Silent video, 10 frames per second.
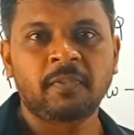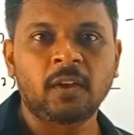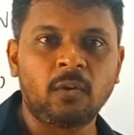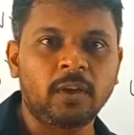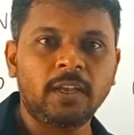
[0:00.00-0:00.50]

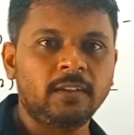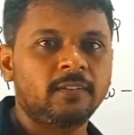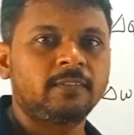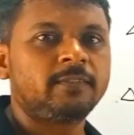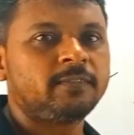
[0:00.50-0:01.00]
Okay,
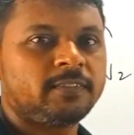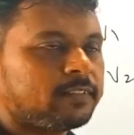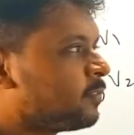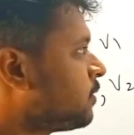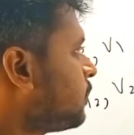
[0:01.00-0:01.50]

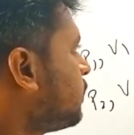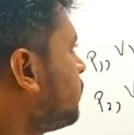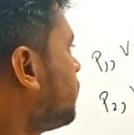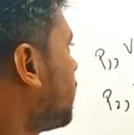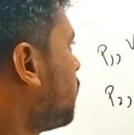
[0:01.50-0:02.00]

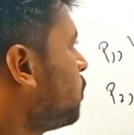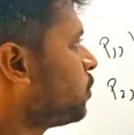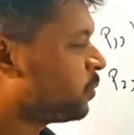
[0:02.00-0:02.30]
thank you.